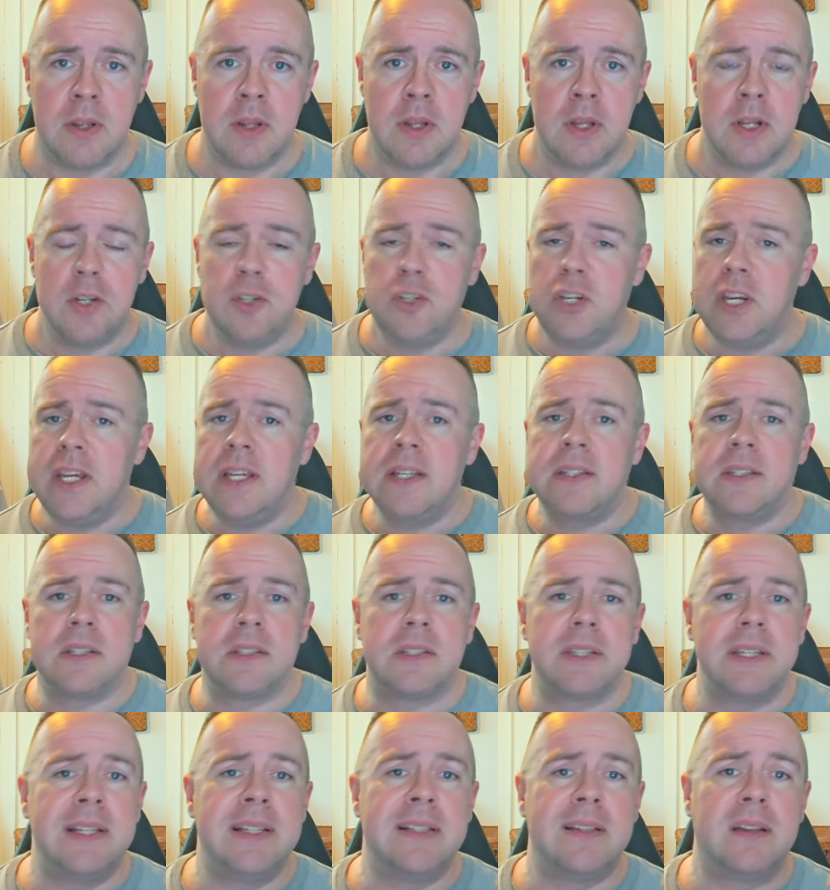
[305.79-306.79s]
Jesus
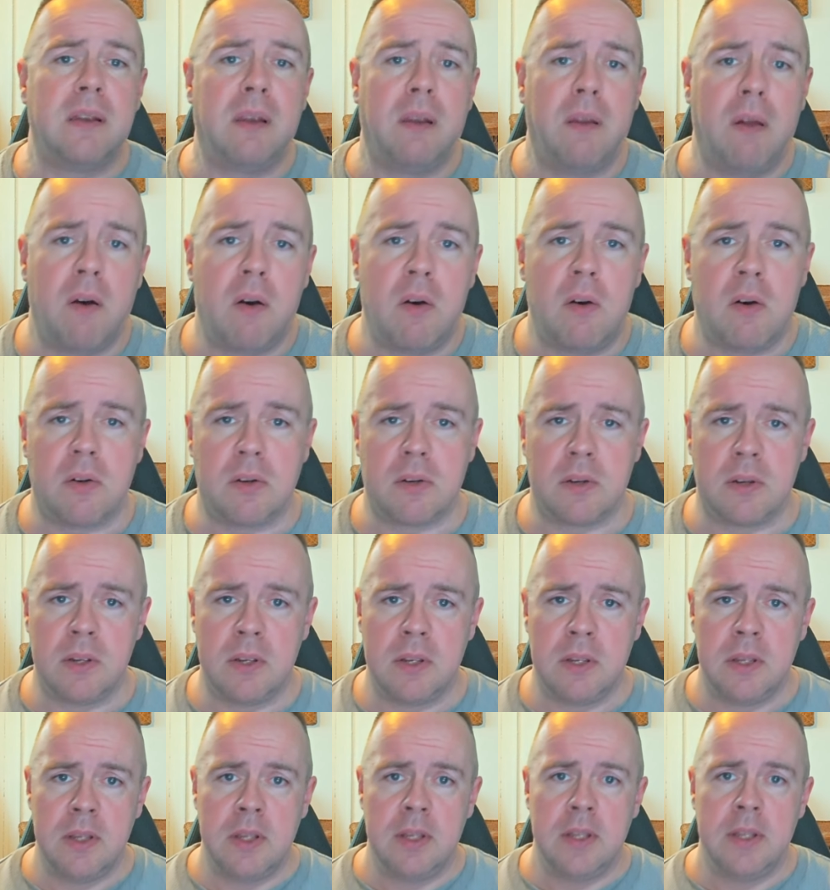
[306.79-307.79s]
is Lord.
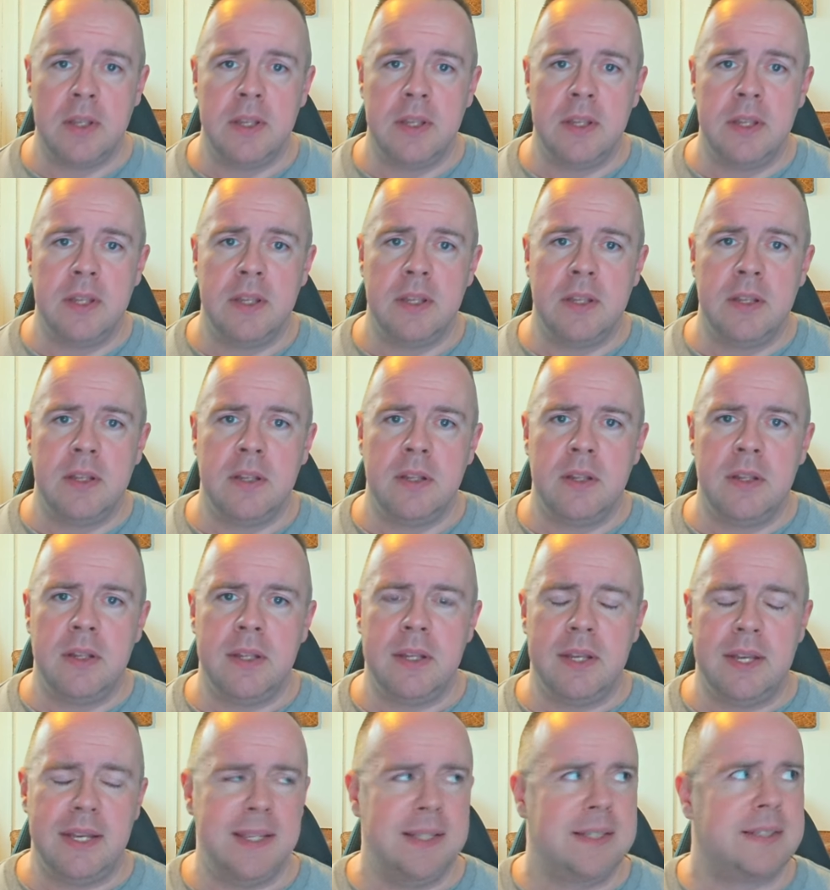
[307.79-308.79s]

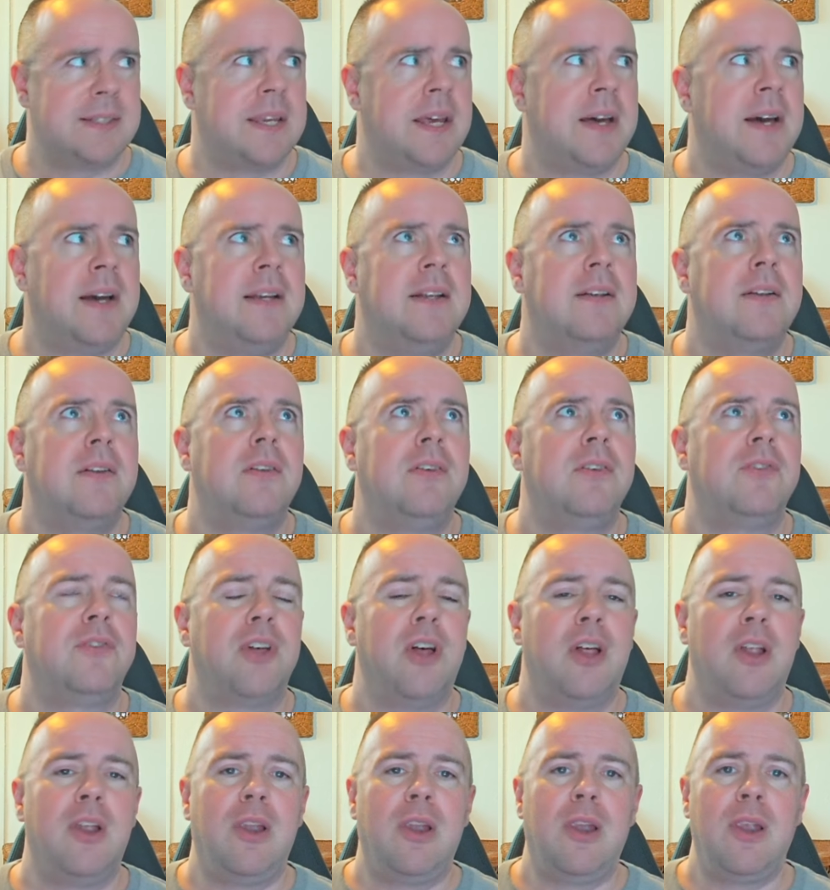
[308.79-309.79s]
His titles
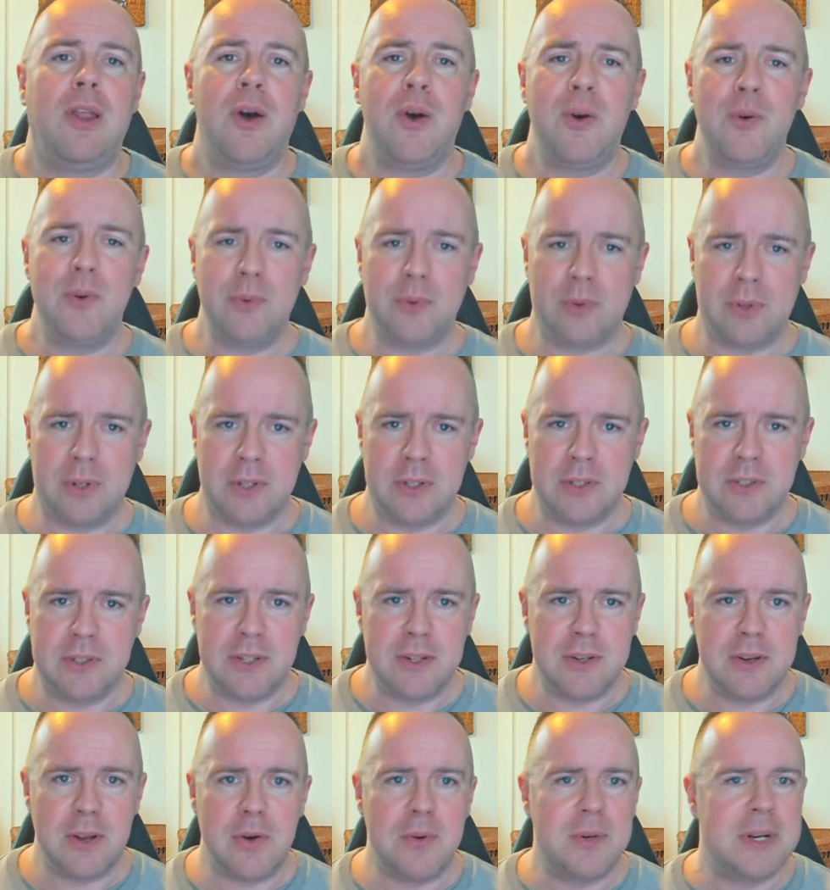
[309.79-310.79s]
alone
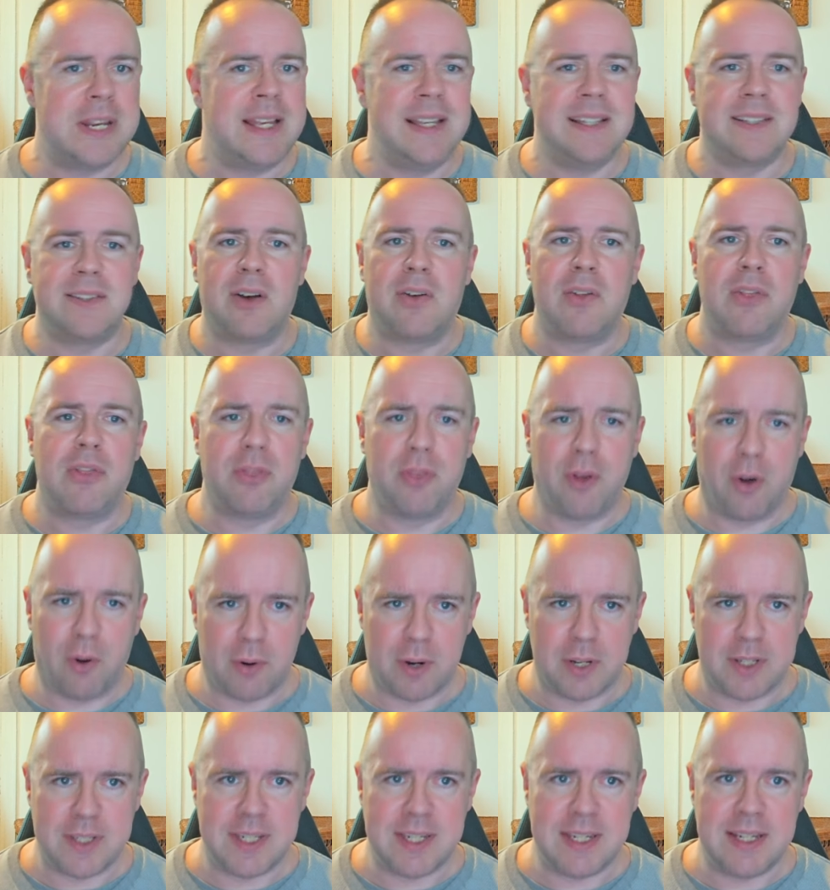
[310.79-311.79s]
denote his
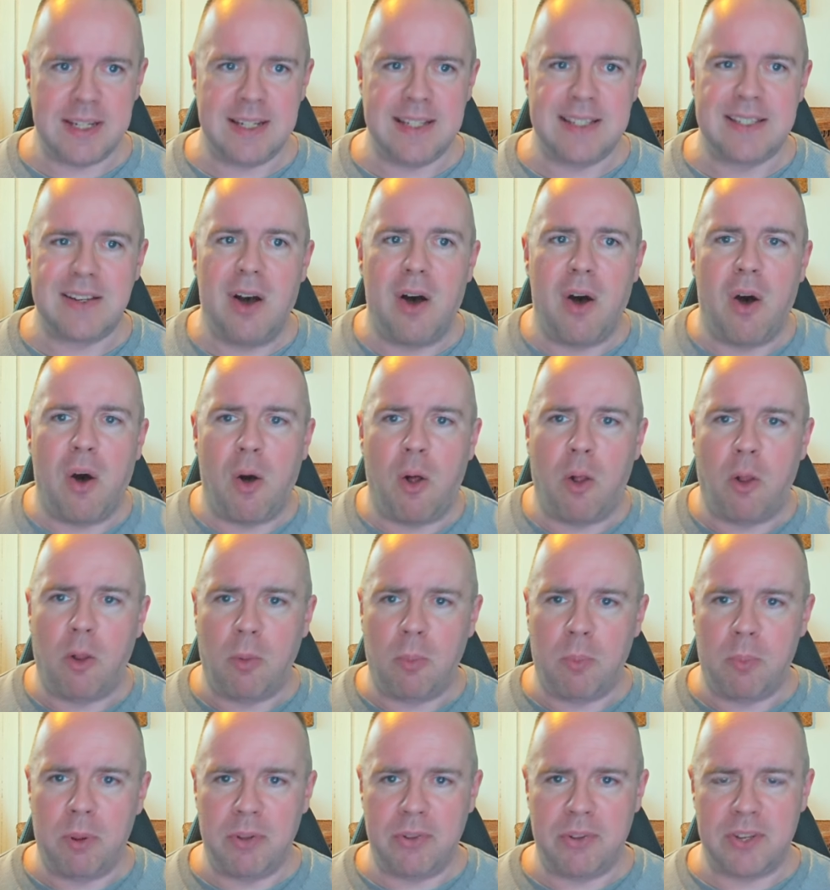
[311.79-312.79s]
authority and his
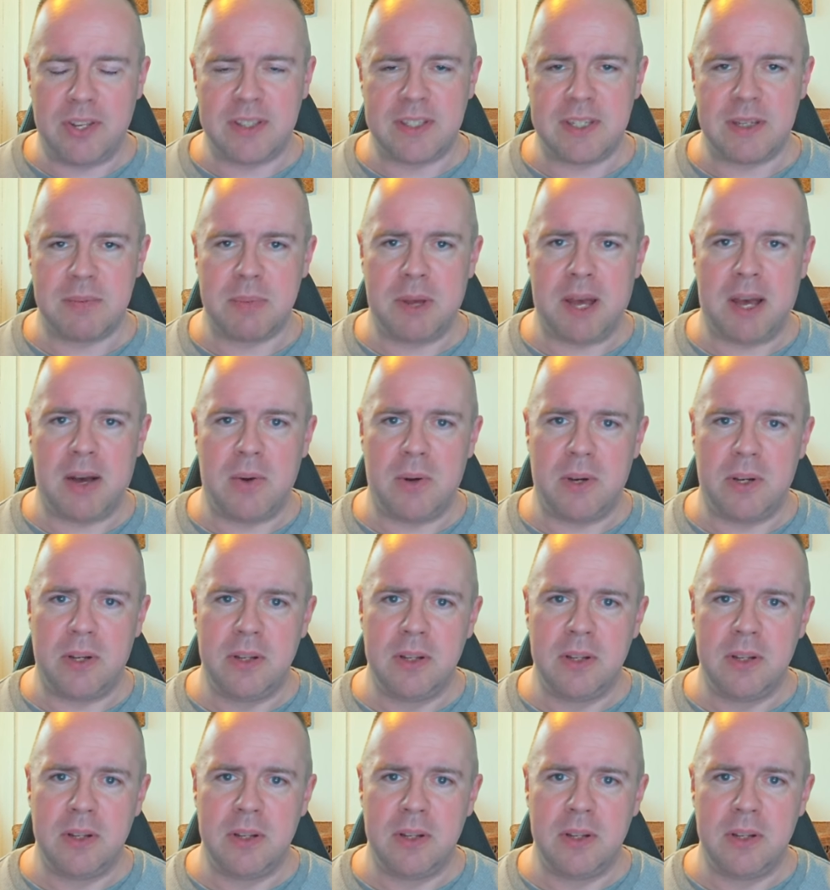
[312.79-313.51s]
all-possessing power.